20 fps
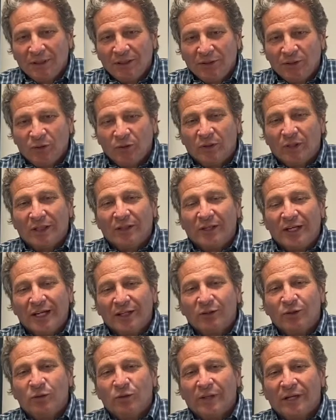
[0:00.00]
you can
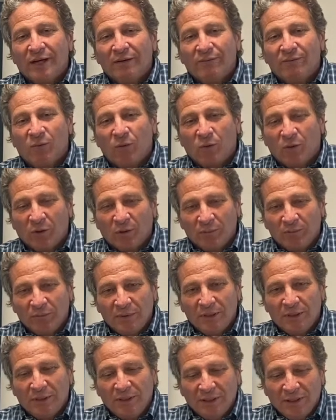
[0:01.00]
get to that form
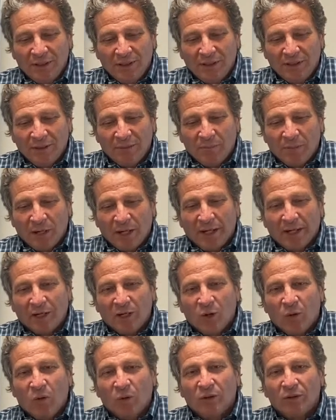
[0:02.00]
by
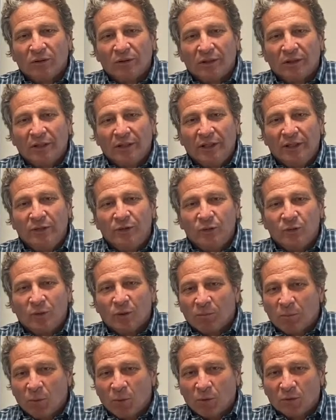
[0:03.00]
going into the
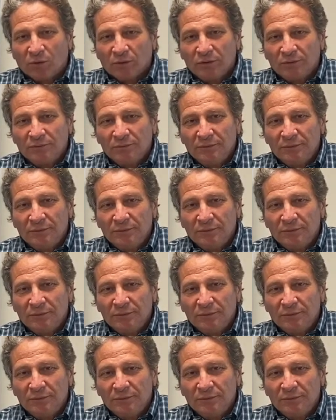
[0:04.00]
portal,